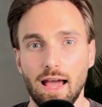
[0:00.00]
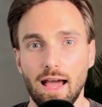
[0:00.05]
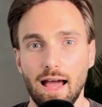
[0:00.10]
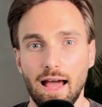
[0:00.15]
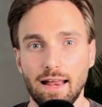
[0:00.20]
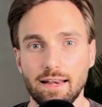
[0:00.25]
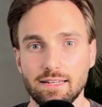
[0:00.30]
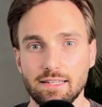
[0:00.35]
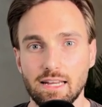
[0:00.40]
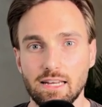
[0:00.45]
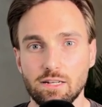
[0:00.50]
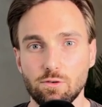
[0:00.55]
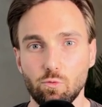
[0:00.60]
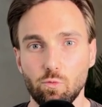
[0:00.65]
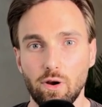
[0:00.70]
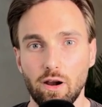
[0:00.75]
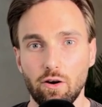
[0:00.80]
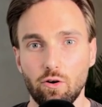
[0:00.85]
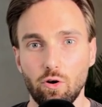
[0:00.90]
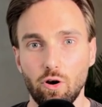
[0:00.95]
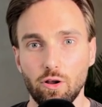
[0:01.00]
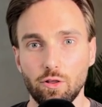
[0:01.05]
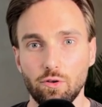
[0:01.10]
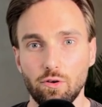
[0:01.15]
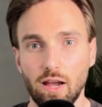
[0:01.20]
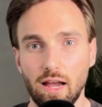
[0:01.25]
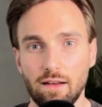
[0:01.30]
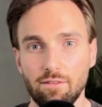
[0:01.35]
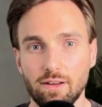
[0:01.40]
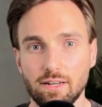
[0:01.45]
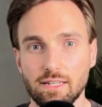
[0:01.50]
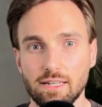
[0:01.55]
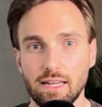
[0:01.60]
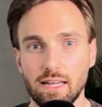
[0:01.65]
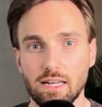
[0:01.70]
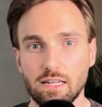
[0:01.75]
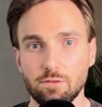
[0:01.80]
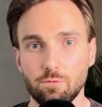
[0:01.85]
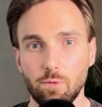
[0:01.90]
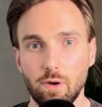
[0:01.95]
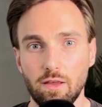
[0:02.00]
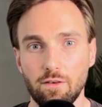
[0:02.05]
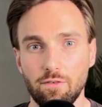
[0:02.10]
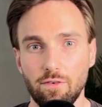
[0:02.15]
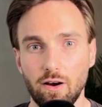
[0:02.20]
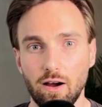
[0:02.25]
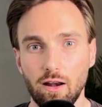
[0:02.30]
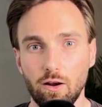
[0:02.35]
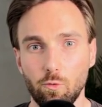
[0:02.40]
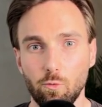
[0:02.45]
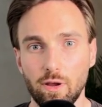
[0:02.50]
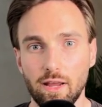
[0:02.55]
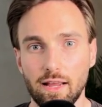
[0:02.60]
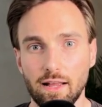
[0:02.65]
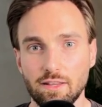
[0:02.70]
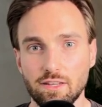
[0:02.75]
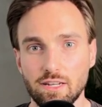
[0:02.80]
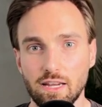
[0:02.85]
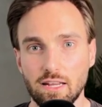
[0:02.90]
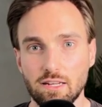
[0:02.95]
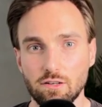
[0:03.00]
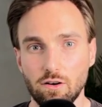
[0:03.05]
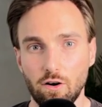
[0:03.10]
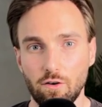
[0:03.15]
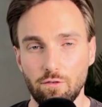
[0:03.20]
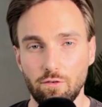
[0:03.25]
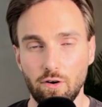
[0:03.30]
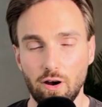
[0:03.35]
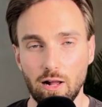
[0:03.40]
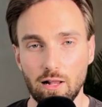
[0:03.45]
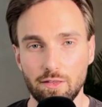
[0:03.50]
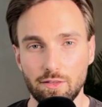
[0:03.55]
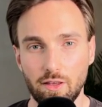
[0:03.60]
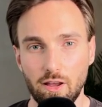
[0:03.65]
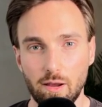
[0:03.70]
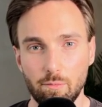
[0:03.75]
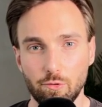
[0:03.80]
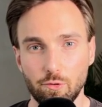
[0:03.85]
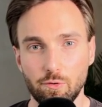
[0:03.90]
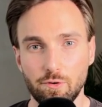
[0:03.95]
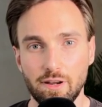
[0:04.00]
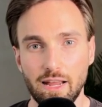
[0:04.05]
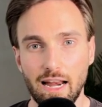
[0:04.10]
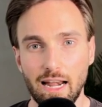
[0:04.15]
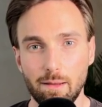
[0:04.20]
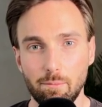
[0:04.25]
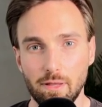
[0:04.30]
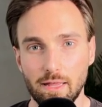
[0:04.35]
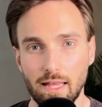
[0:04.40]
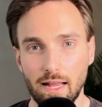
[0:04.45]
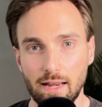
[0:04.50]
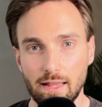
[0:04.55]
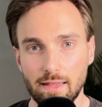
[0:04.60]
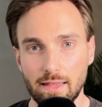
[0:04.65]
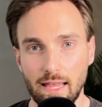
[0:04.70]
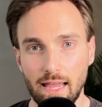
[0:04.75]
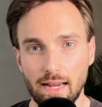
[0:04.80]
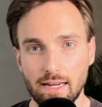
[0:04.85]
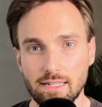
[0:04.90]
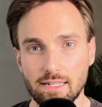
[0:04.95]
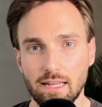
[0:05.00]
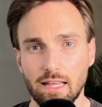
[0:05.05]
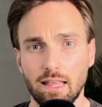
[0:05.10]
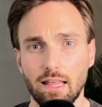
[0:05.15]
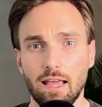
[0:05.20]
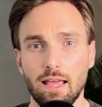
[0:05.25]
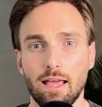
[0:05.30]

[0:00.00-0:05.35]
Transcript: And since we're going to have a CSV file, we can change our file type to delimited text